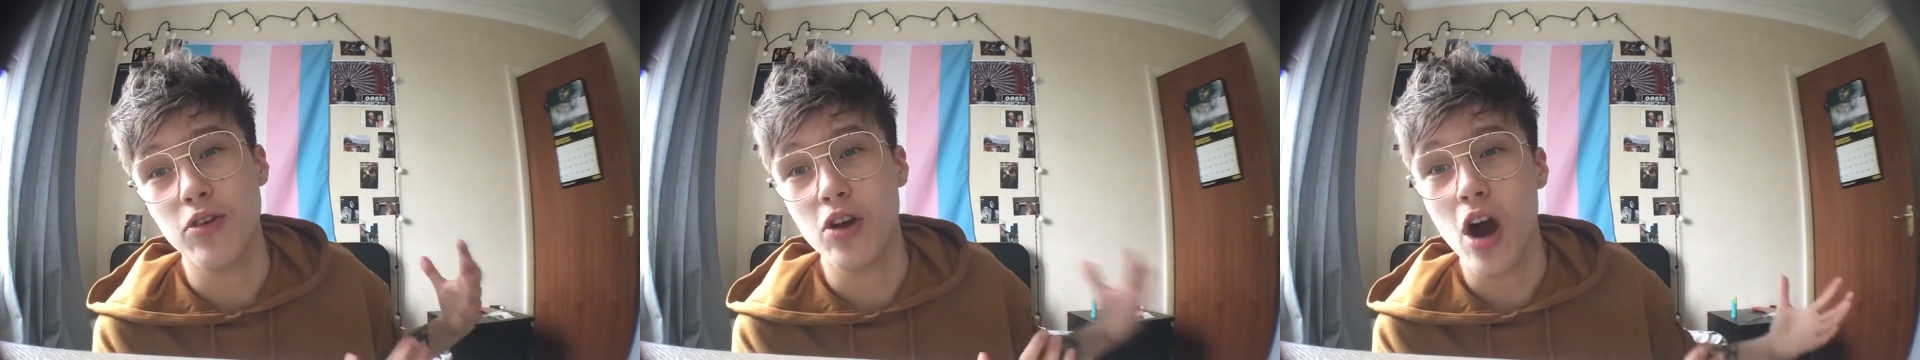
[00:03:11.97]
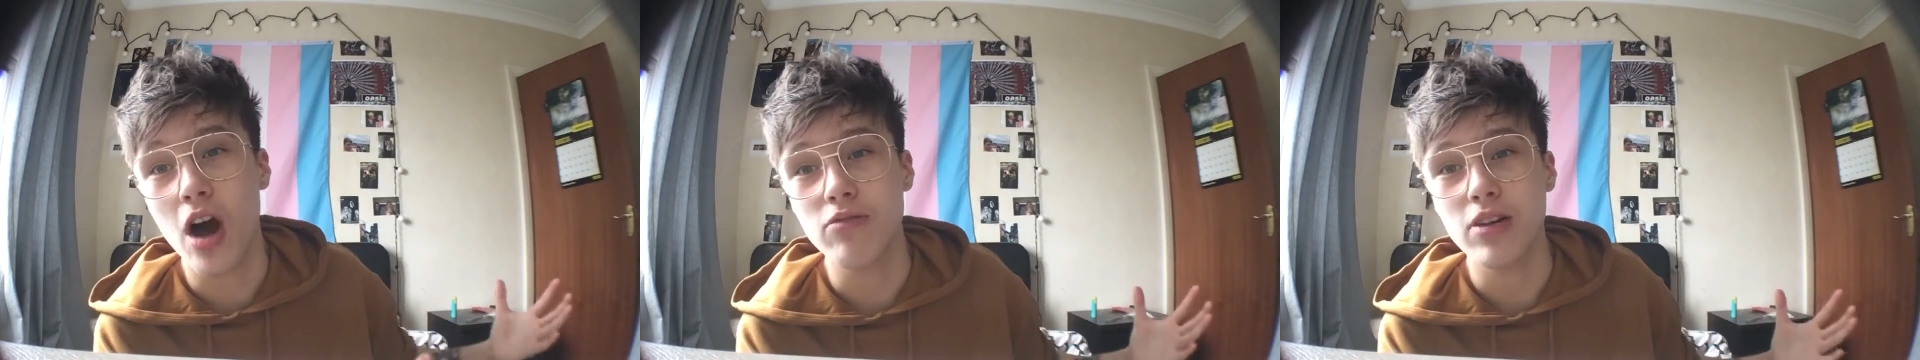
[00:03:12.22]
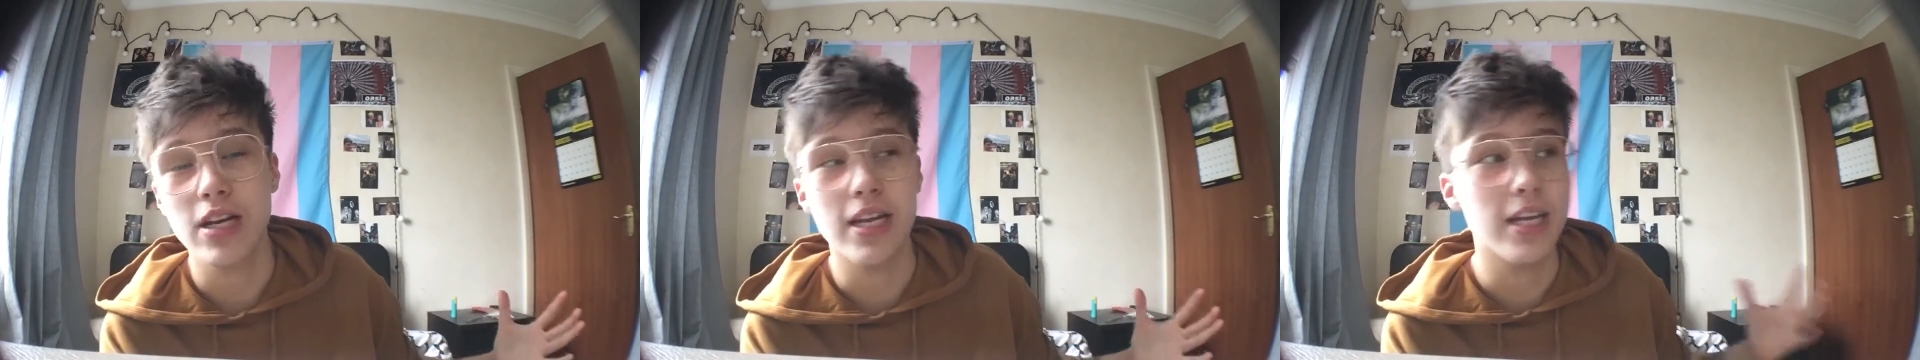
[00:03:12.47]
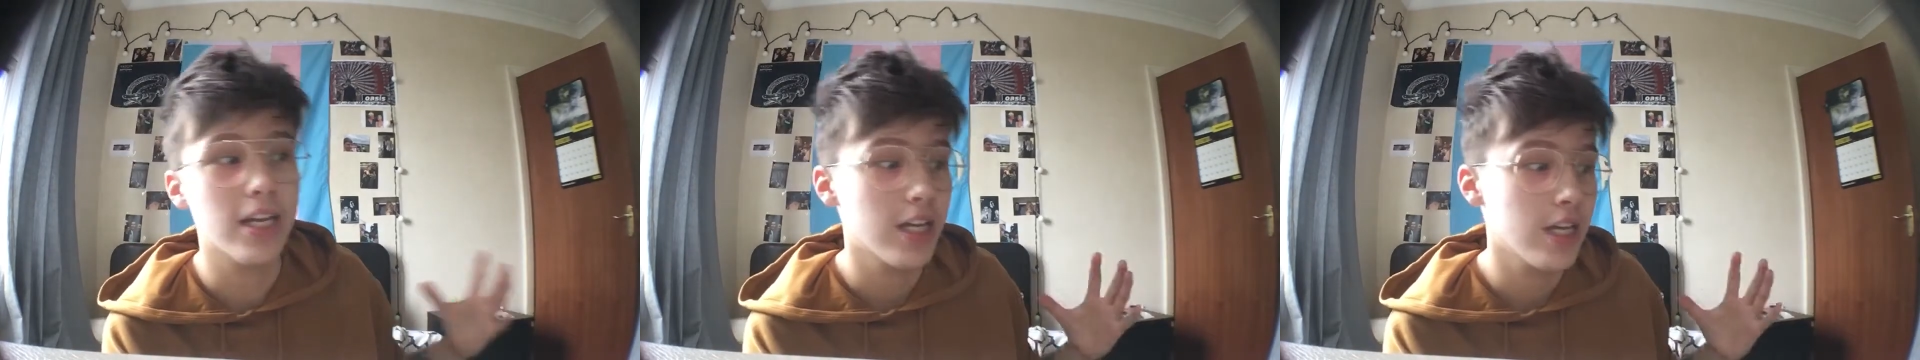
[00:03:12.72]
You can't
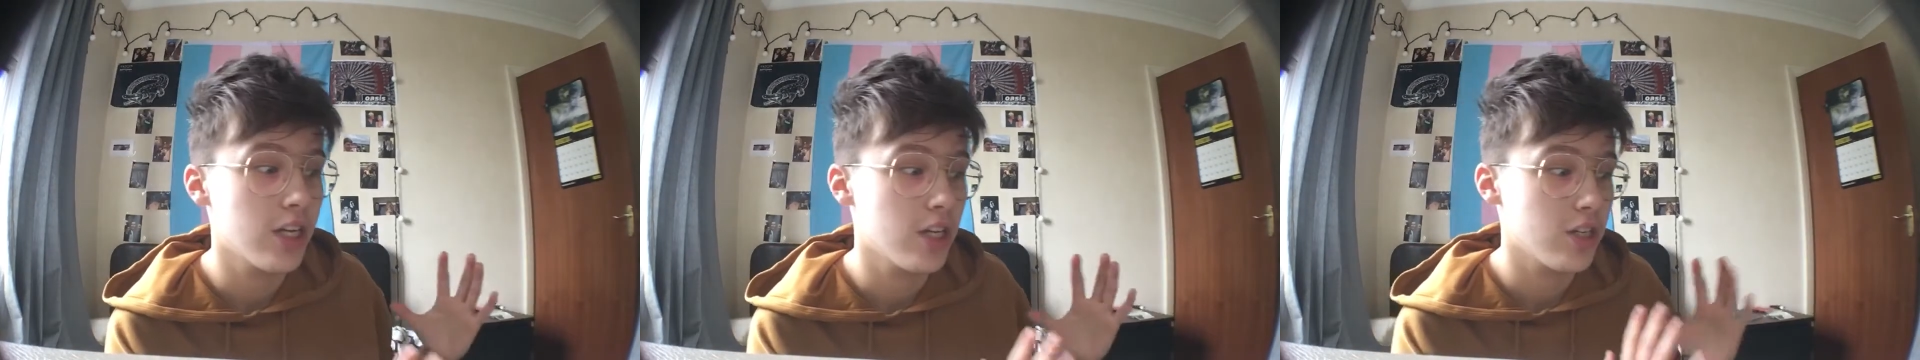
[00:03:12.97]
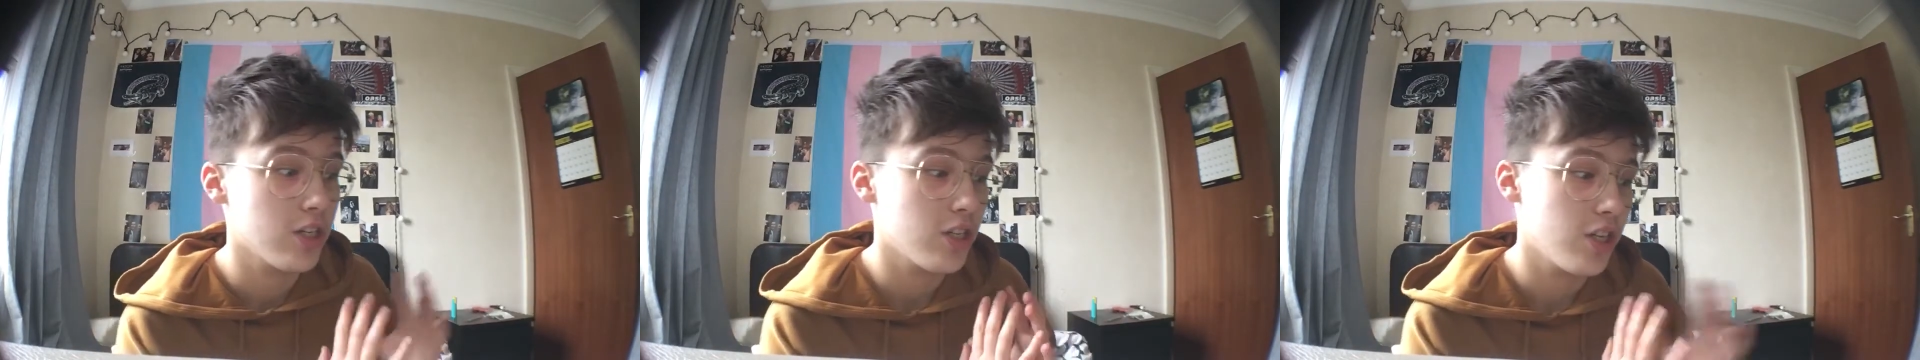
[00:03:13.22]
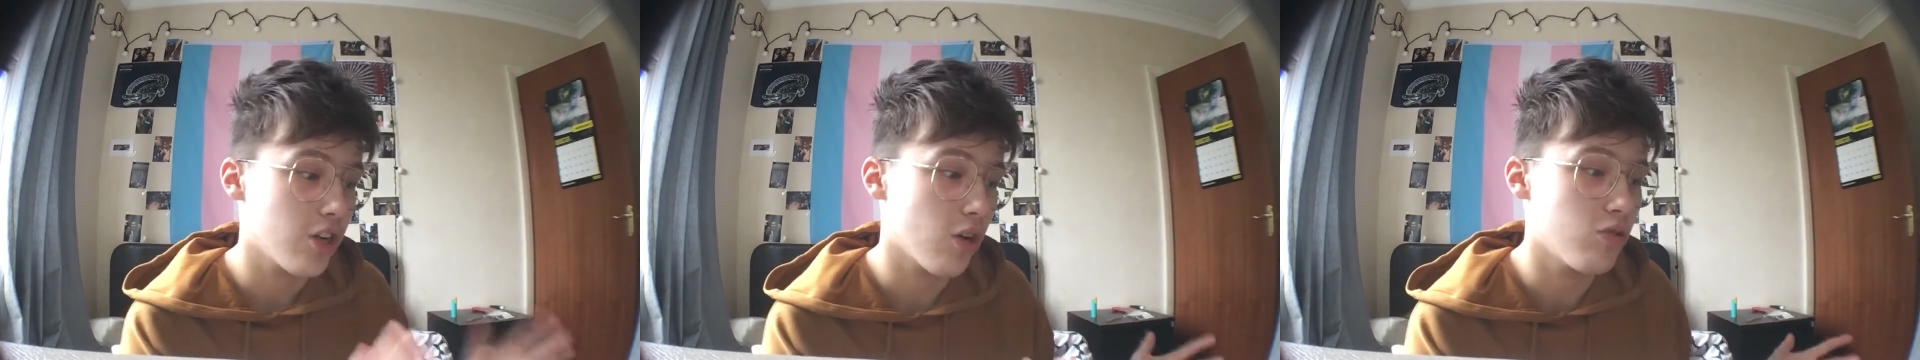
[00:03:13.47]
really, you know,